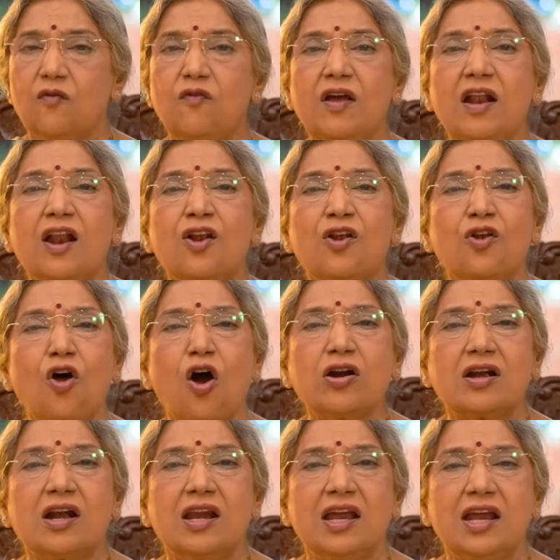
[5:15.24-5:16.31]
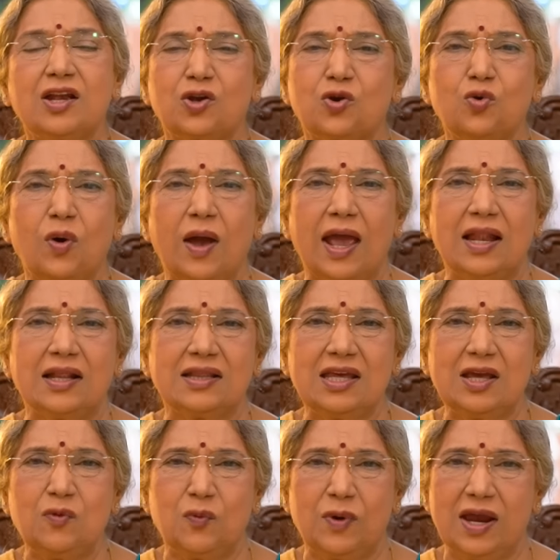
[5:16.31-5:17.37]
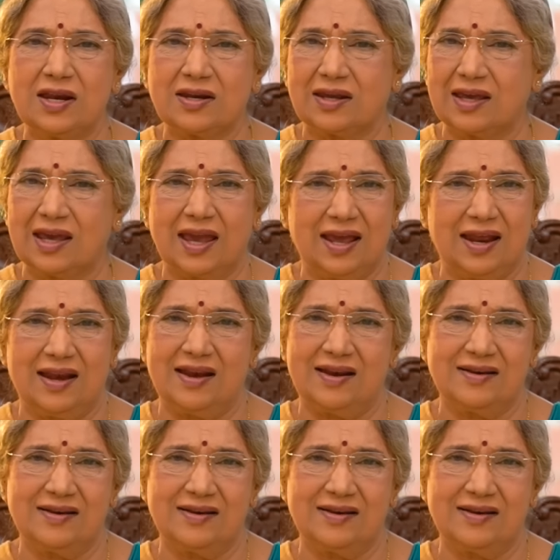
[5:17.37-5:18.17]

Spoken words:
will not lead to healthy weight gain.